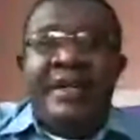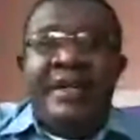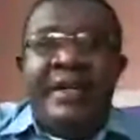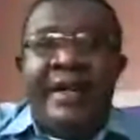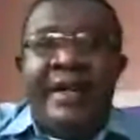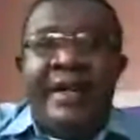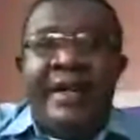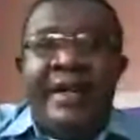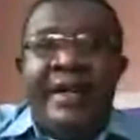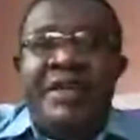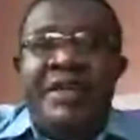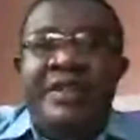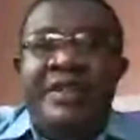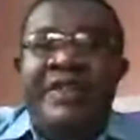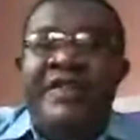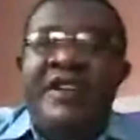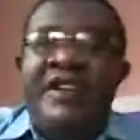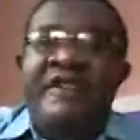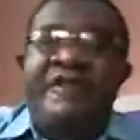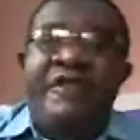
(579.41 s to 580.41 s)
That
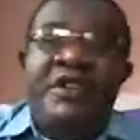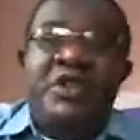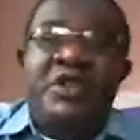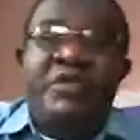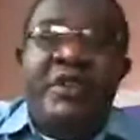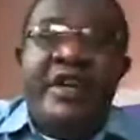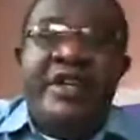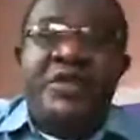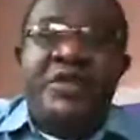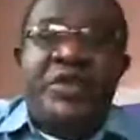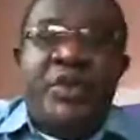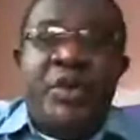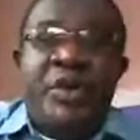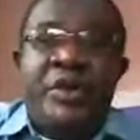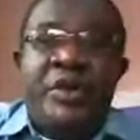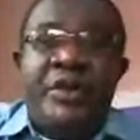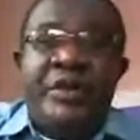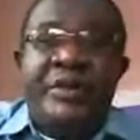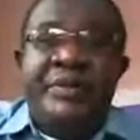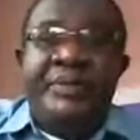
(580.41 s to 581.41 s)
means wrong,
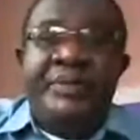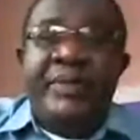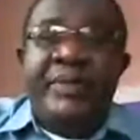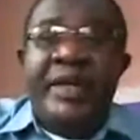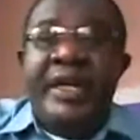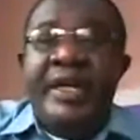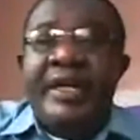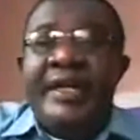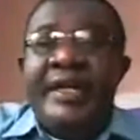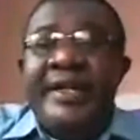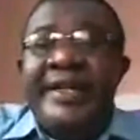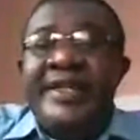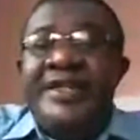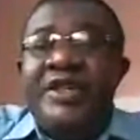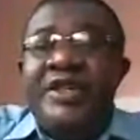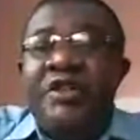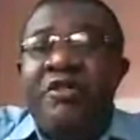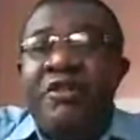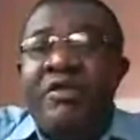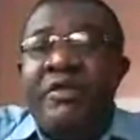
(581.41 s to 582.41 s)
the second one is
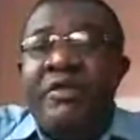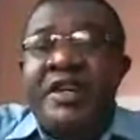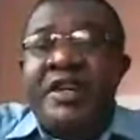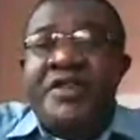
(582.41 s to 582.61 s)
right.